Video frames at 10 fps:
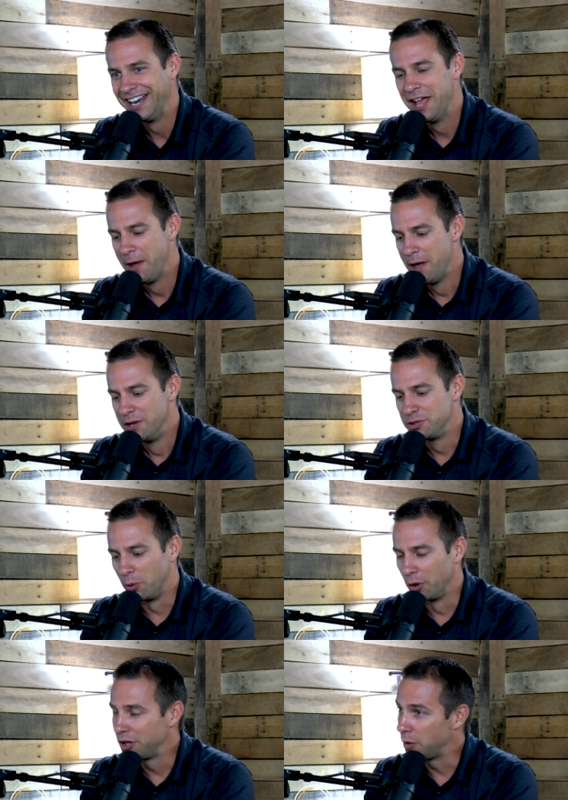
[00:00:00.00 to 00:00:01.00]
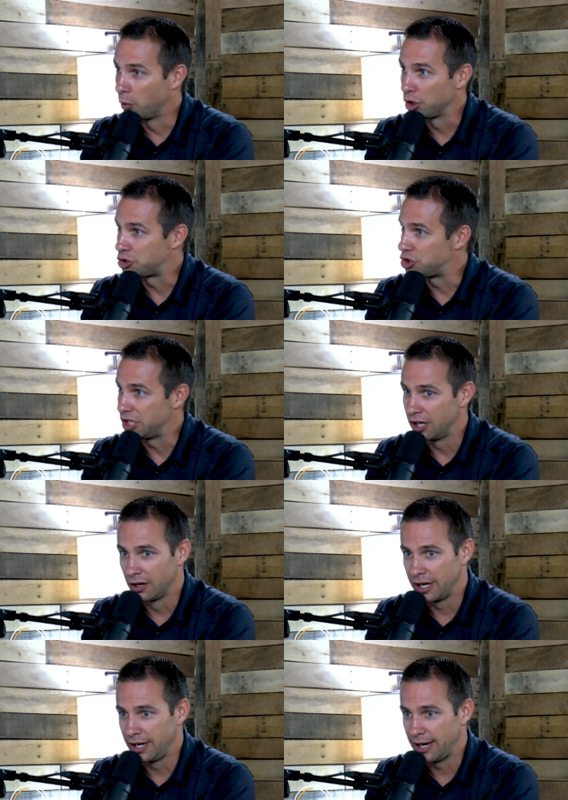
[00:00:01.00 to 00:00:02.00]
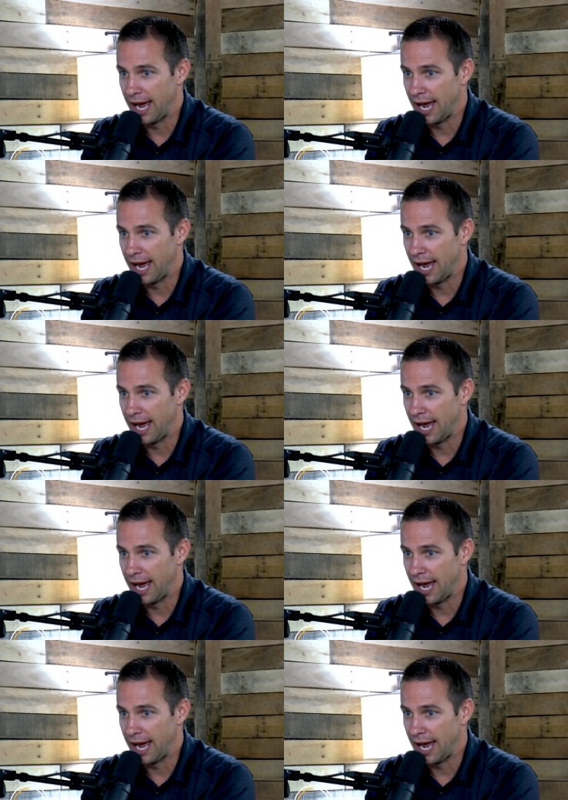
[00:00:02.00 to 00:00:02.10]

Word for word: yeah. So we're we're cheering,